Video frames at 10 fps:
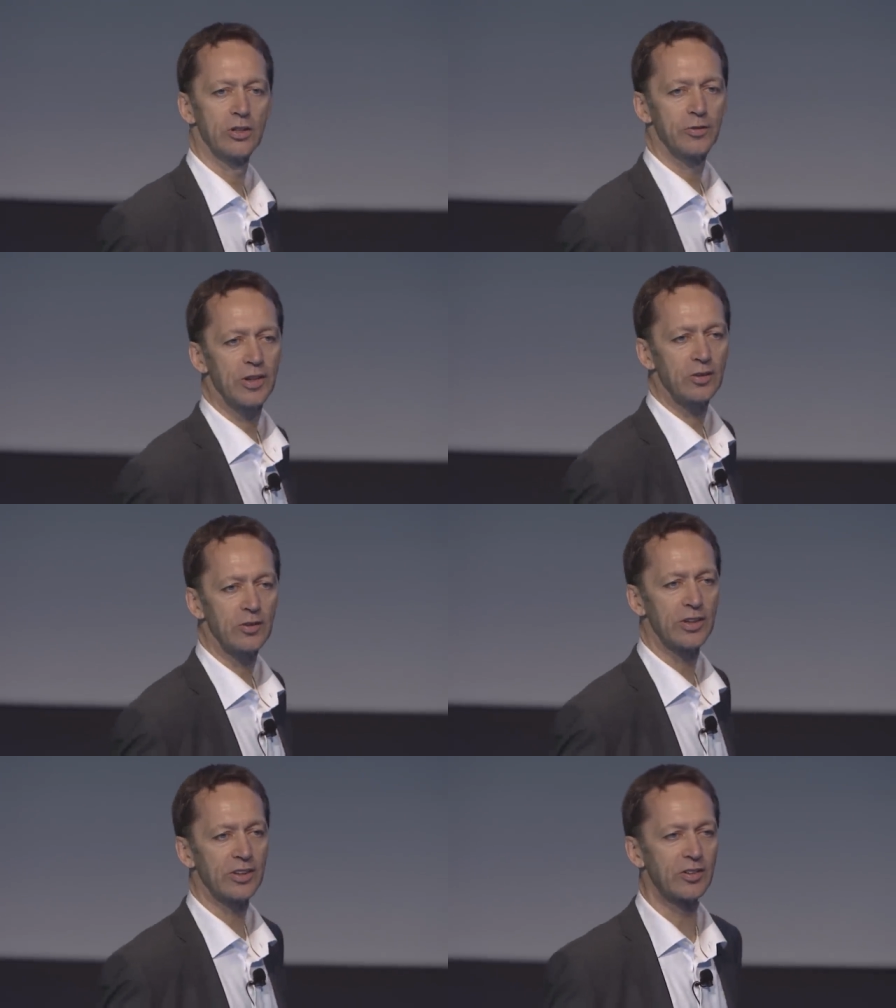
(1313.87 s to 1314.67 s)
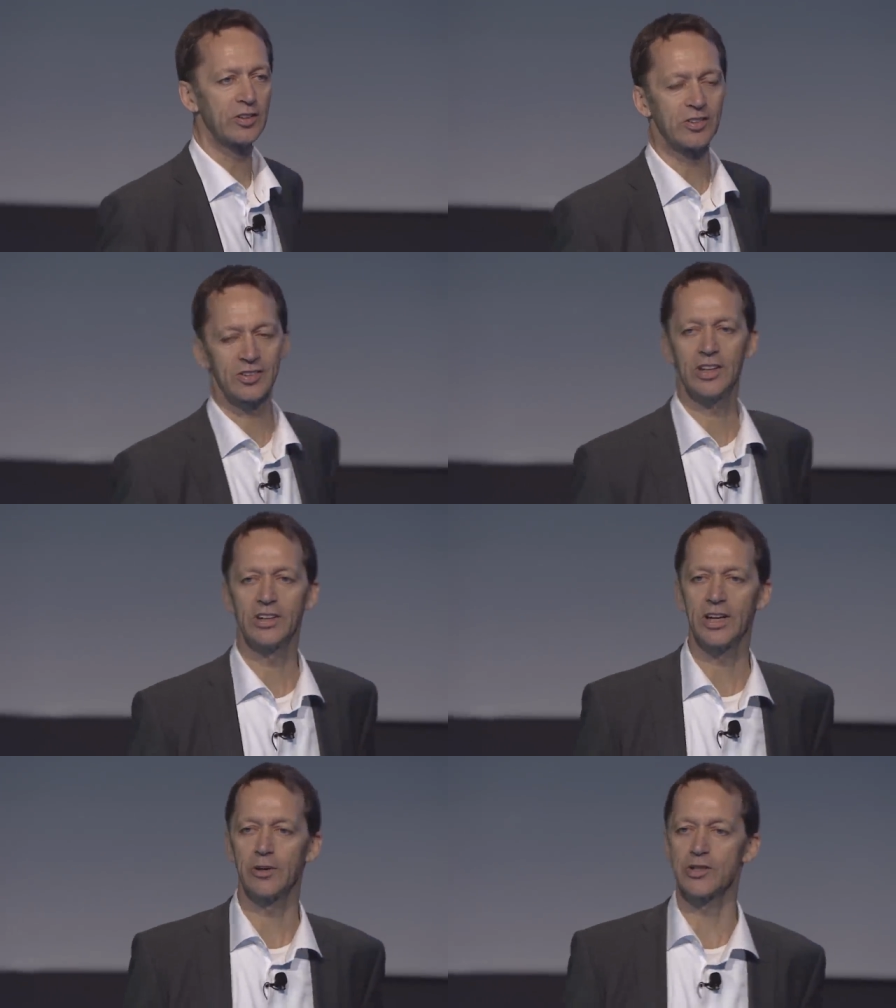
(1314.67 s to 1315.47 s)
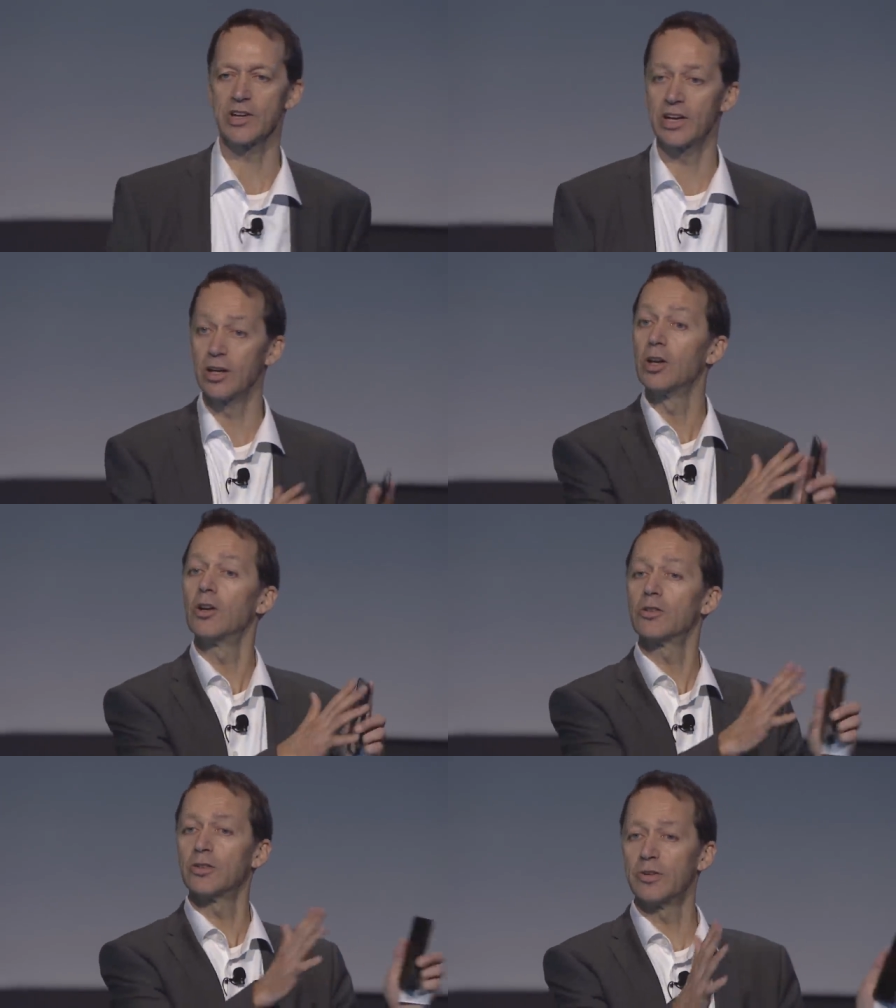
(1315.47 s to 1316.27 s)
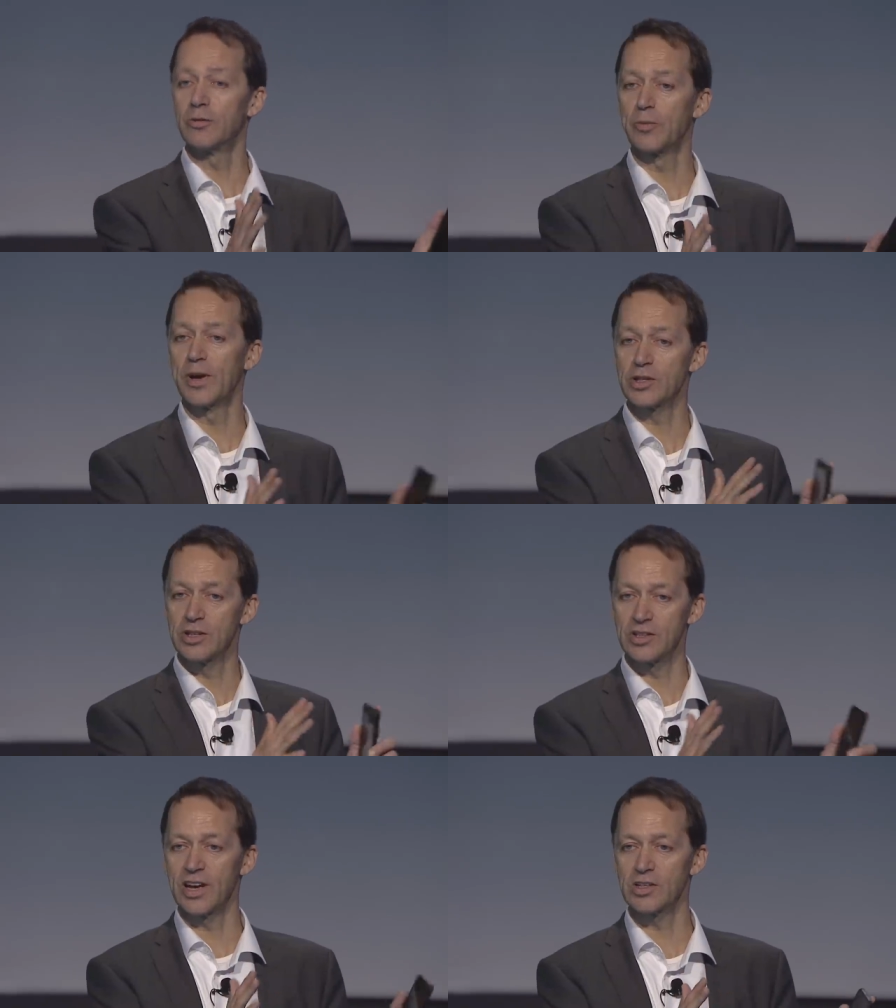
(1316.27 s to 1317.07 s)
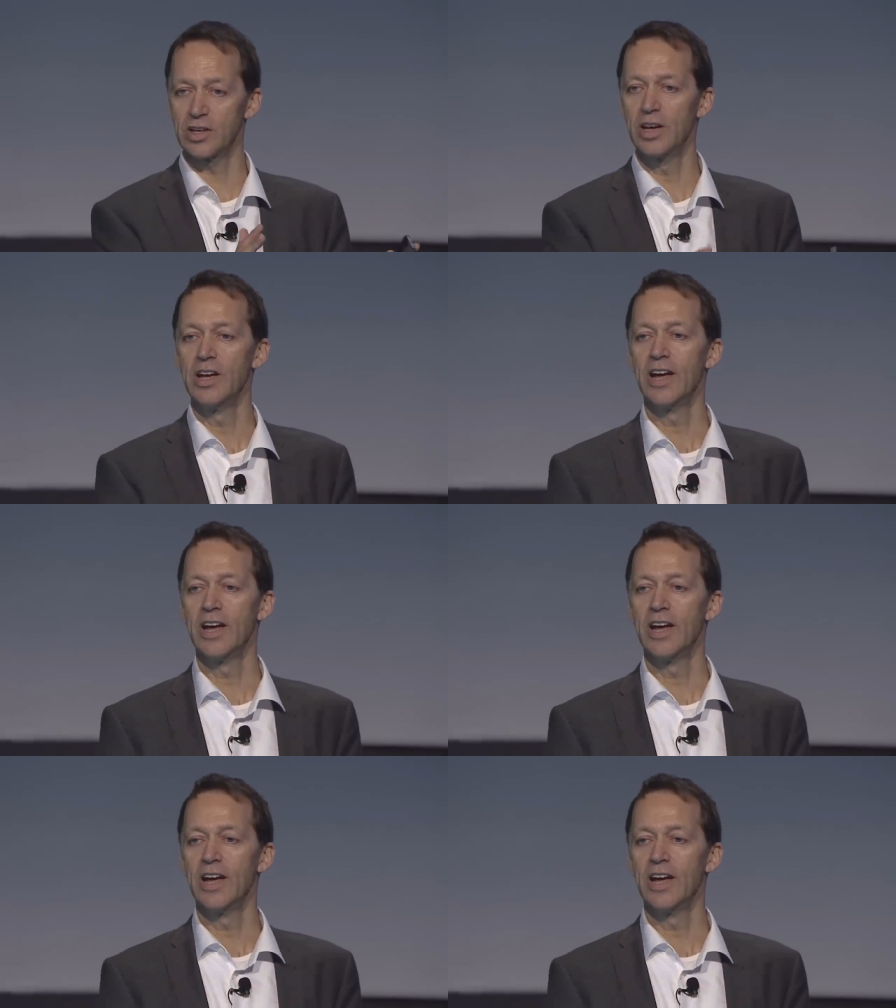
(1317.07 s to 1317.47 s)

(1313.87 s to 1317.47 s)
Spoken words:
Effectively, the skill here is taking a lot of information and data